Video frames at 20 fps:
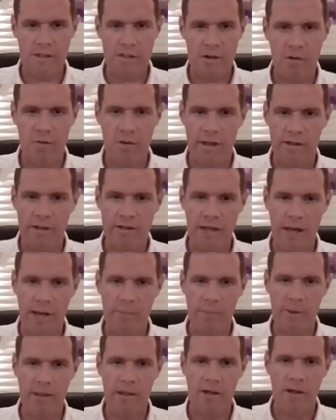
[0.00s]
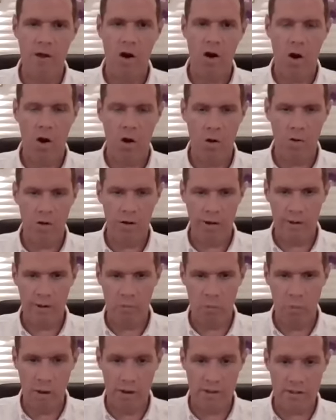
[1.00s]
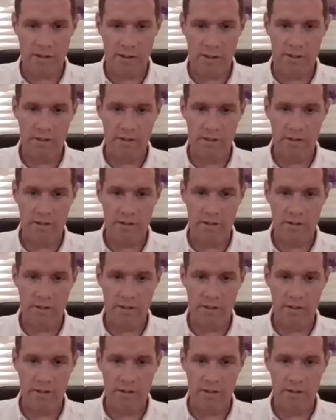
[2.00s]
maybe this isn't the right timing,